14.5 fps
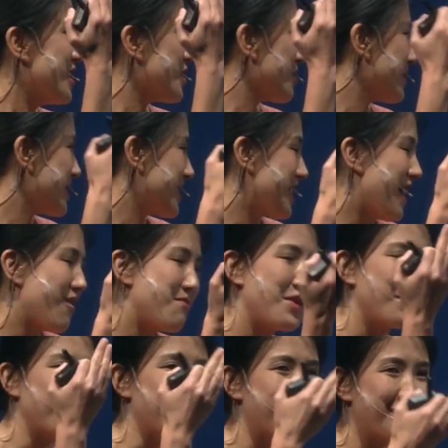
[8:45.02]

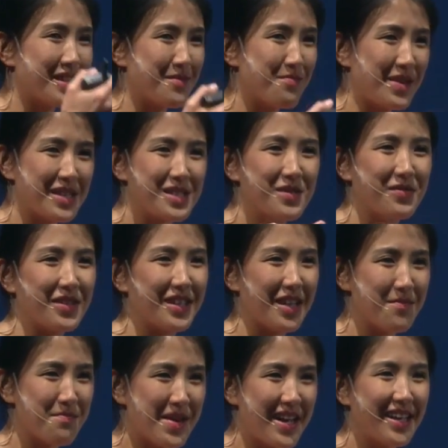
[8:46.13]
HuffPost and BuzzFeed
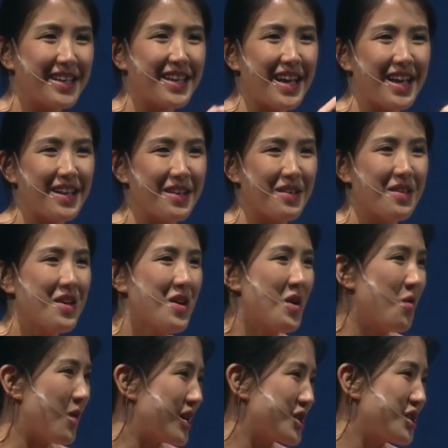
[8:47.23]
and Mike and
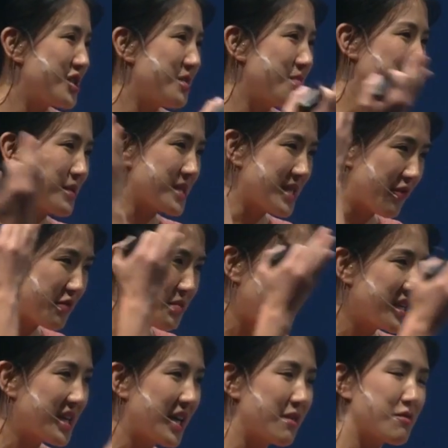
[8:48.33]
Washington Post, and
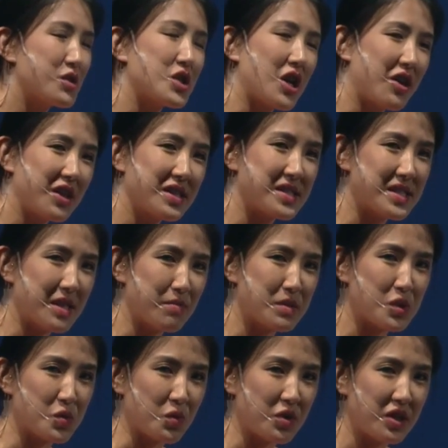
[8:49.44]
everybody kind of sharing the same
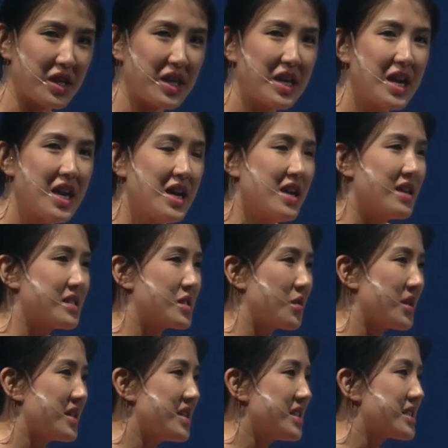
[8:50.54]
story. And so
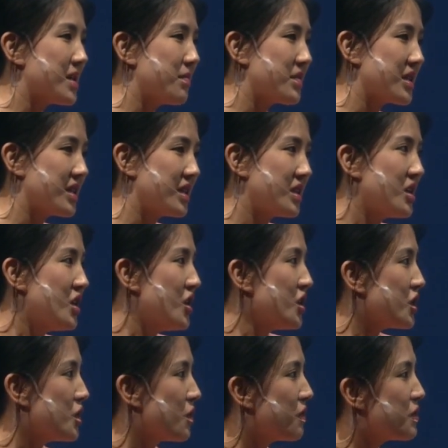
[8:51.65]
I think something,
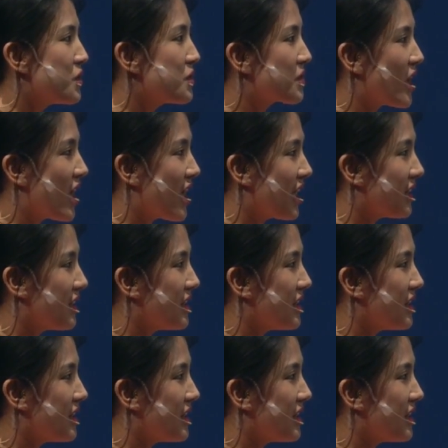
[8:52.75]
if you've got